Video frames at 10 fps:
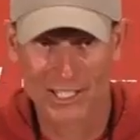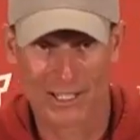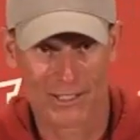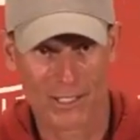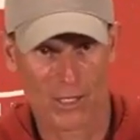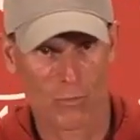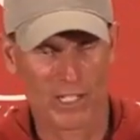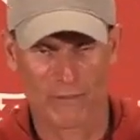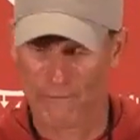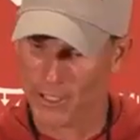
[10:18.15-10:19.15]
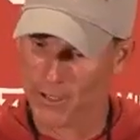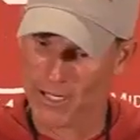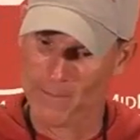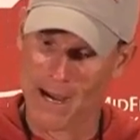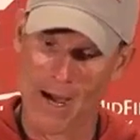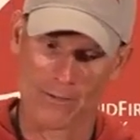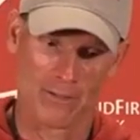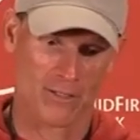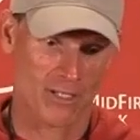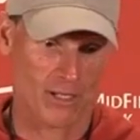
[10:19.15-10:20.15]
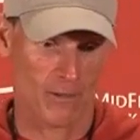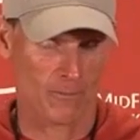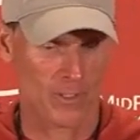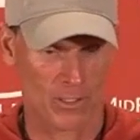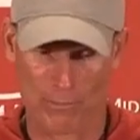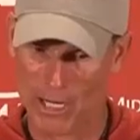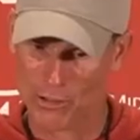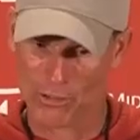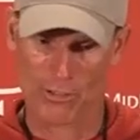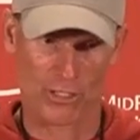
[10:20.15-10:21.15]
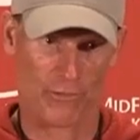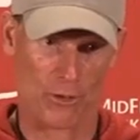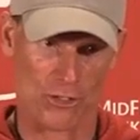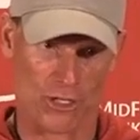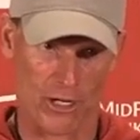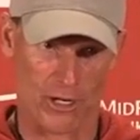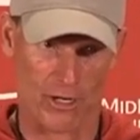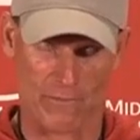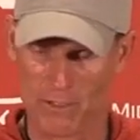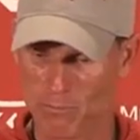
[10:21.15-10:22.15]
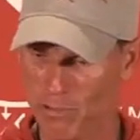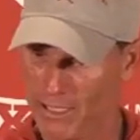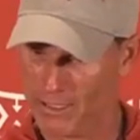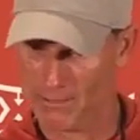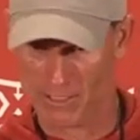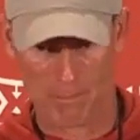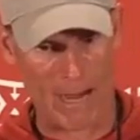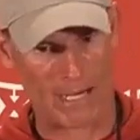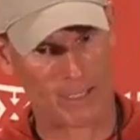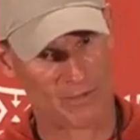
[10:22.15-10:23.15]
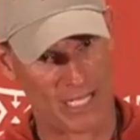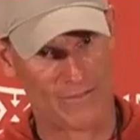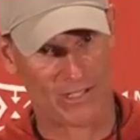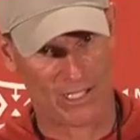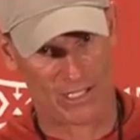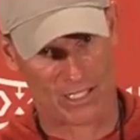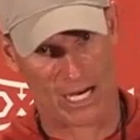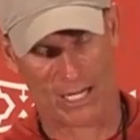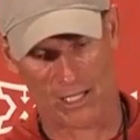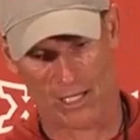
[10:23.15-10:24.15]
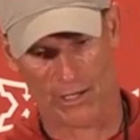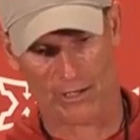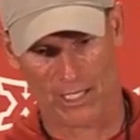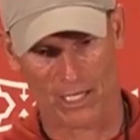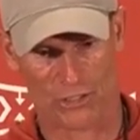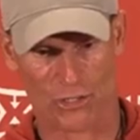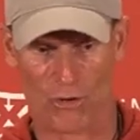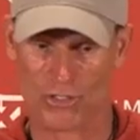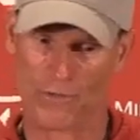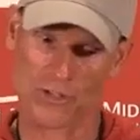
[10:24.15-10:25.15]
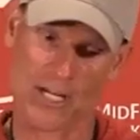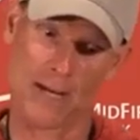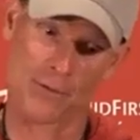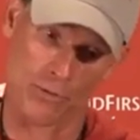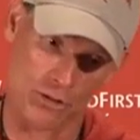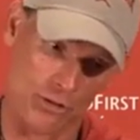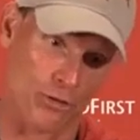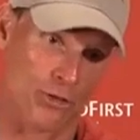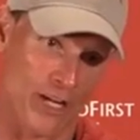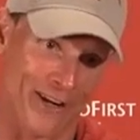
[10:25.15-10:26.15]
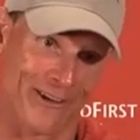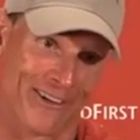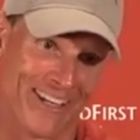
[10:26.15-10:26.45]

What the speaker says: You know, we didn't figure him out until, you know, he redshirted his first year and then played some backup safety his second year, and he doesn't start his first game till his third year.